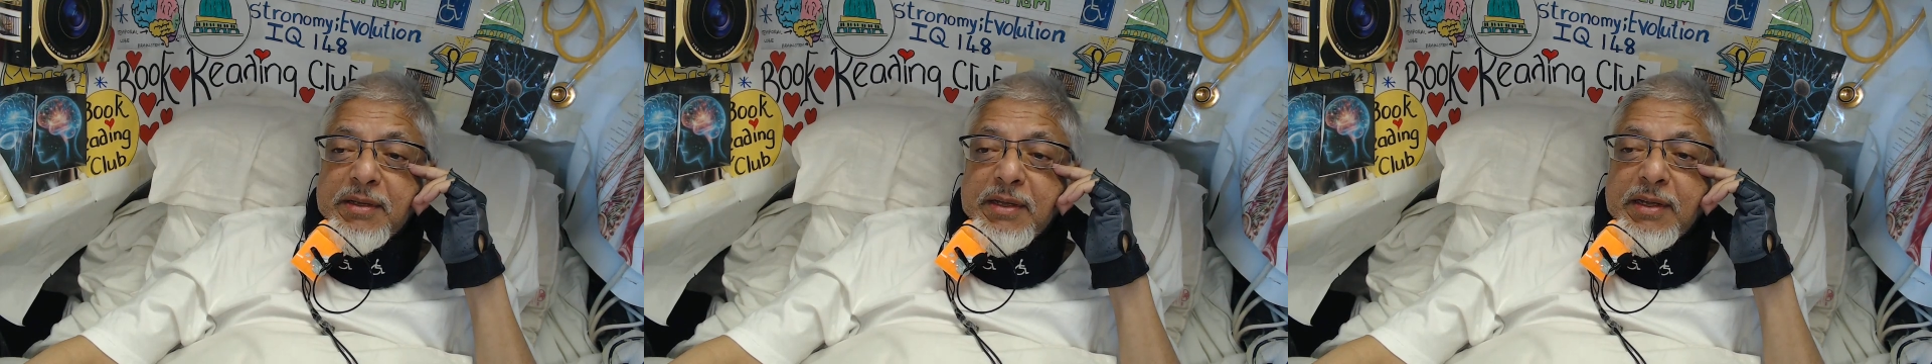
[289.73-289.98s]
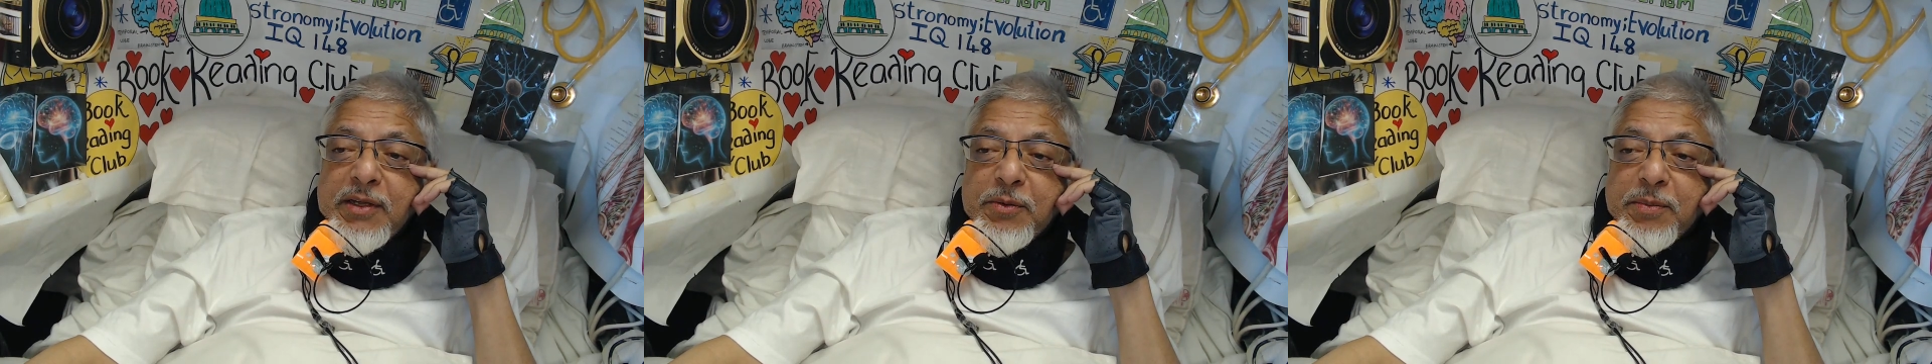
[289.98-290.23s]

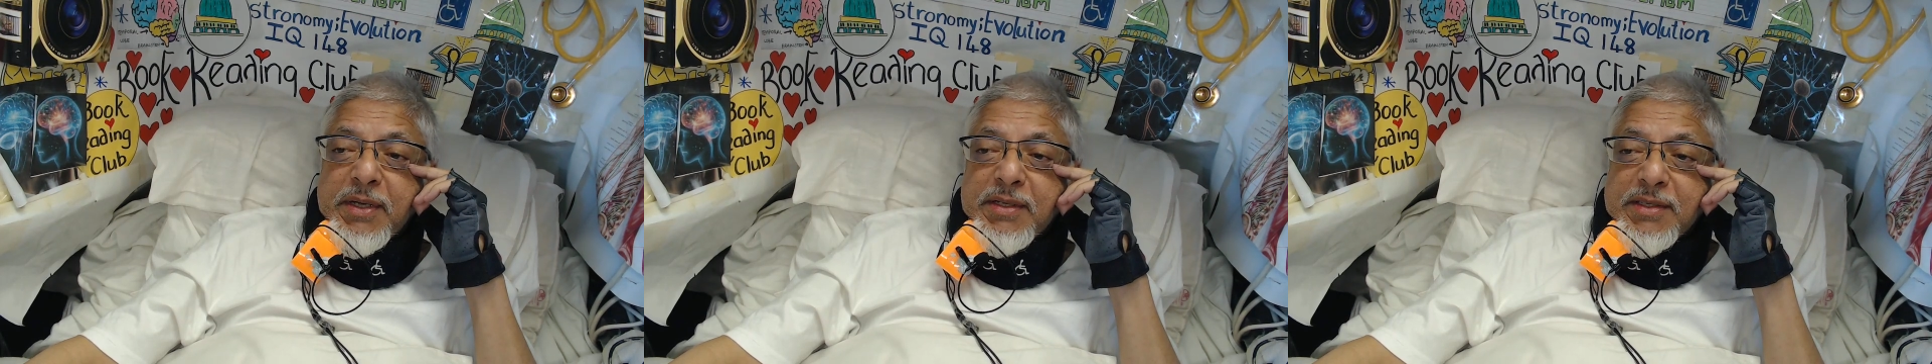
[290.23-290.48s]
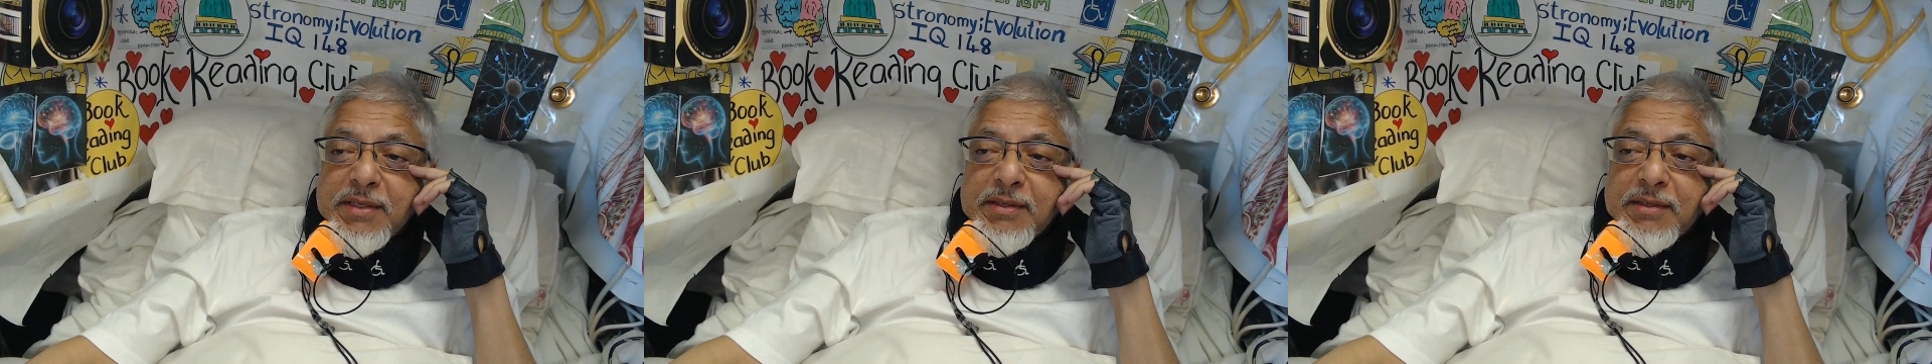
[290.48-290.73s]

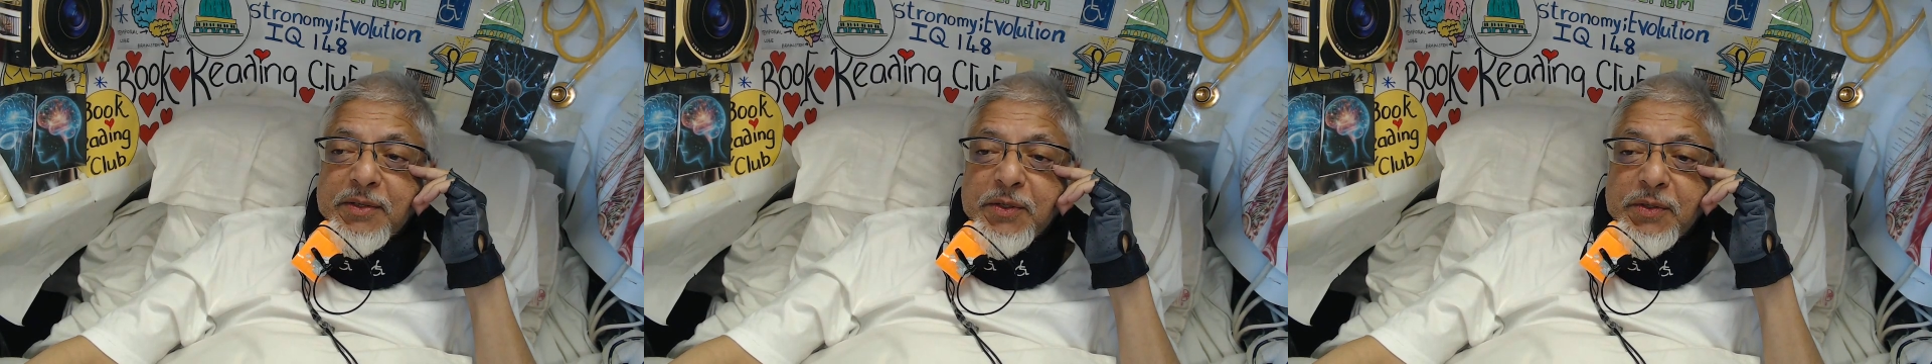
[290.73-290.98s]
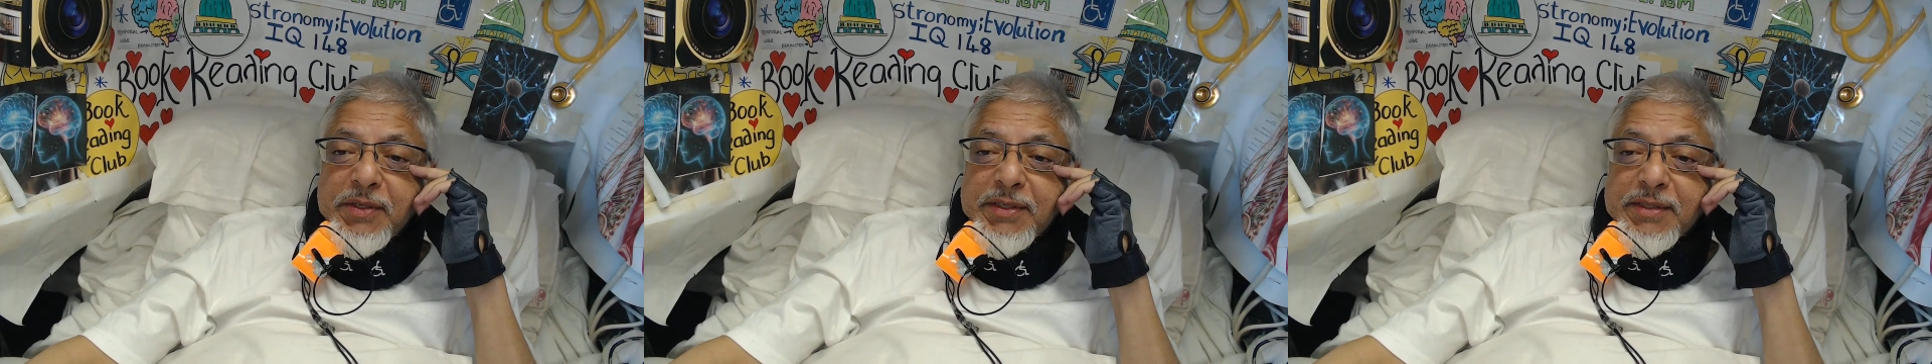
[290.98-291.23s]
incubation
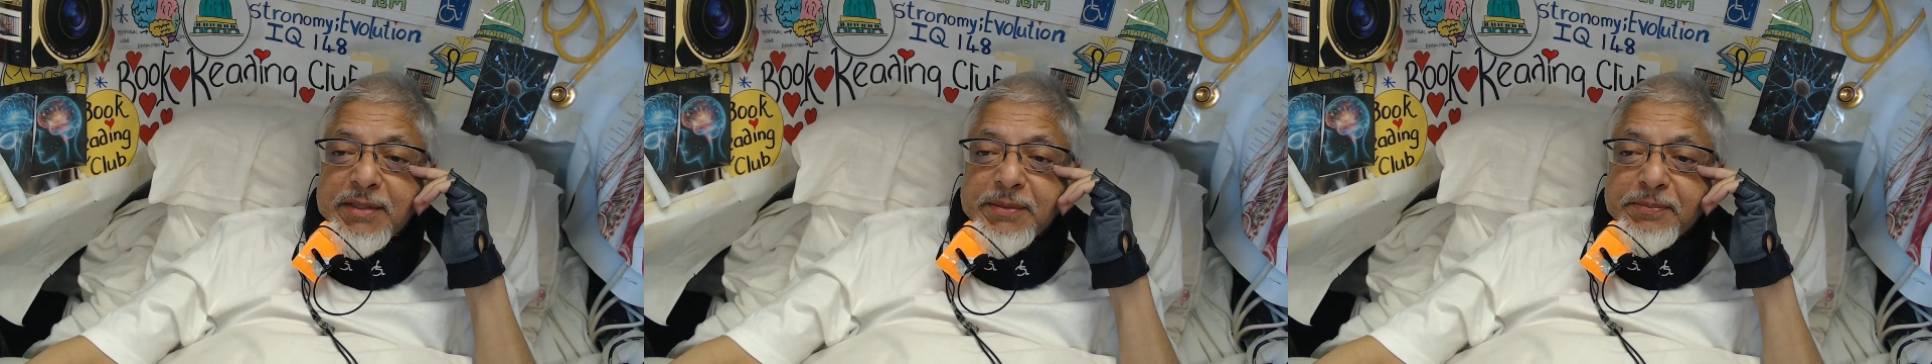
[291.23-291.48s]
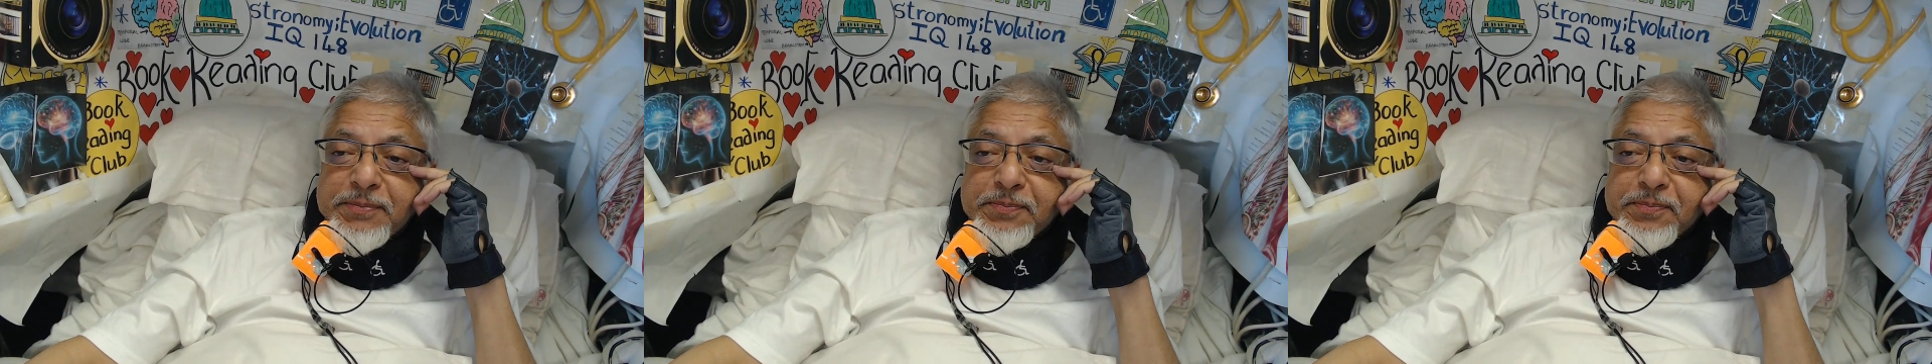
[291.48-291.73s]
duties.